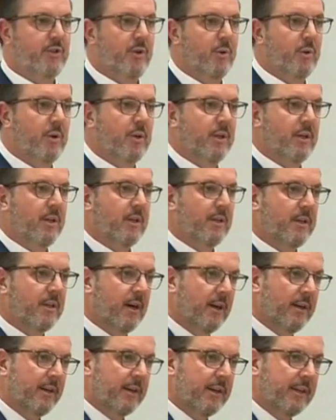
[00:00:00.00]
There's no
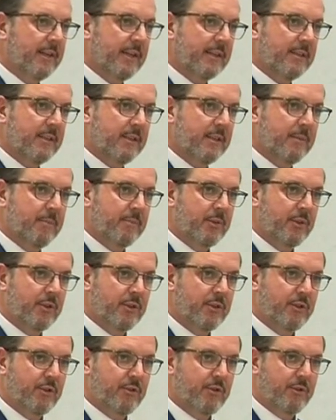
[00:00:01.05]
gun connecting
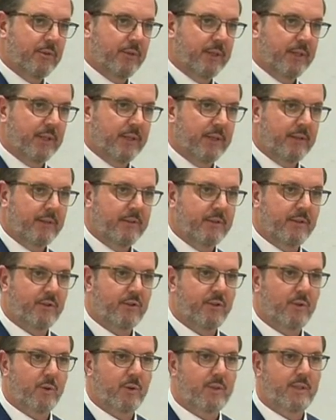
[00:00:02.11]
him to the shooting.
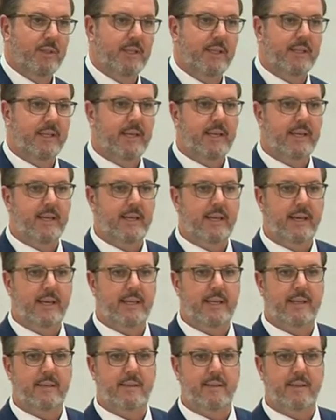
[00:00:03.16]
There's no
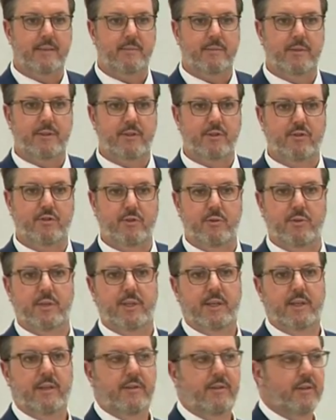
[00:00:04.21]
DNA connecting him to the
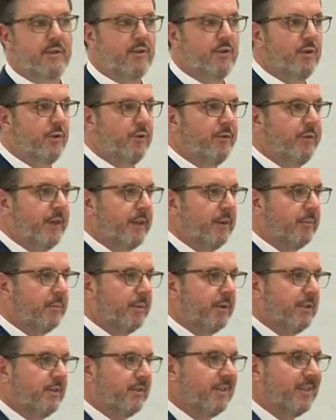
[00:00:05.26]
shooting. There's no
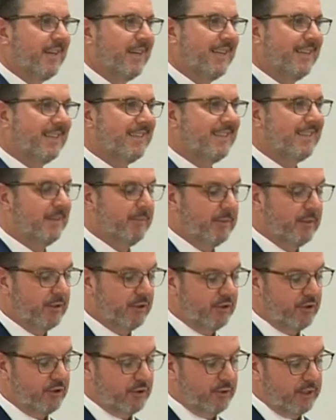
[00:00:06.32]
fingerprints connecting
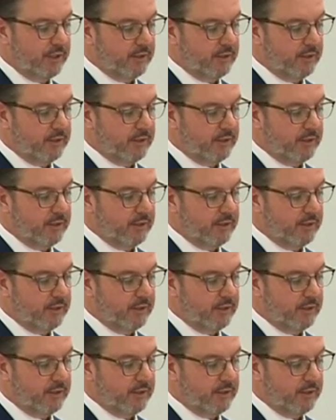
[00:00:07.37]
him to the